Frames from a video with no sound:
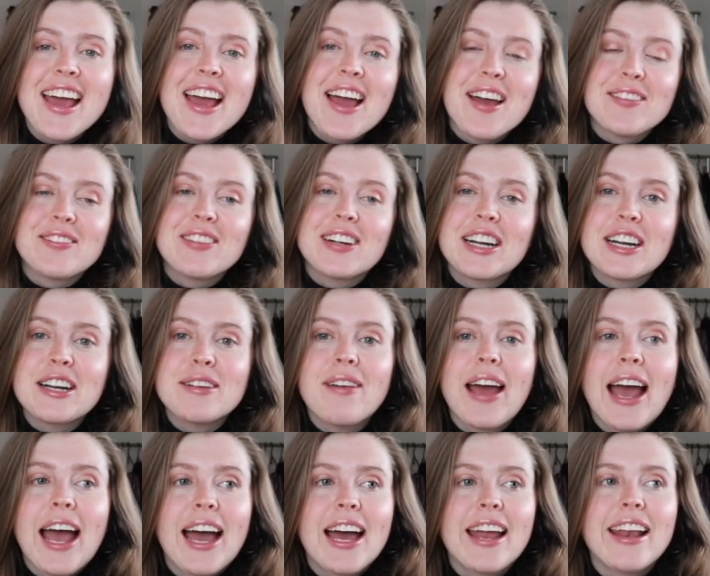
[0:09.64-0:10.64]
and where I'm
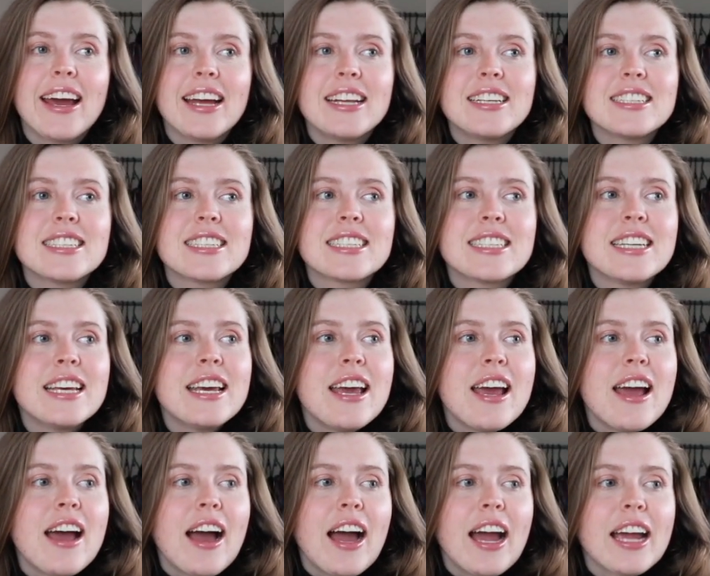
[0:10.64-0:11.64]
at.
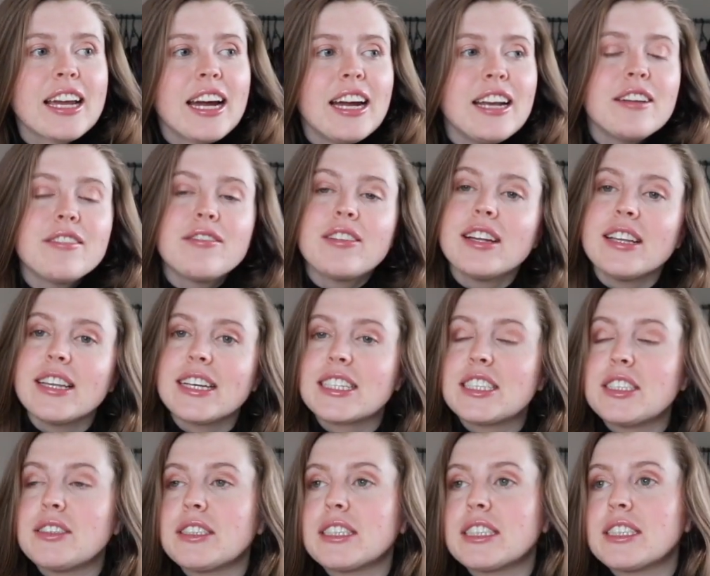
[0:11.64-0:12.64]
I kind of felt like
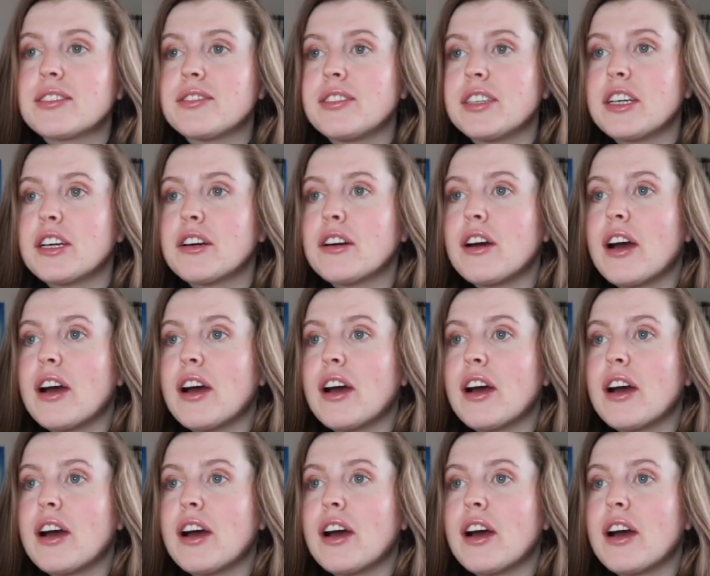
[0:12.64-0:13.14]
doing this video.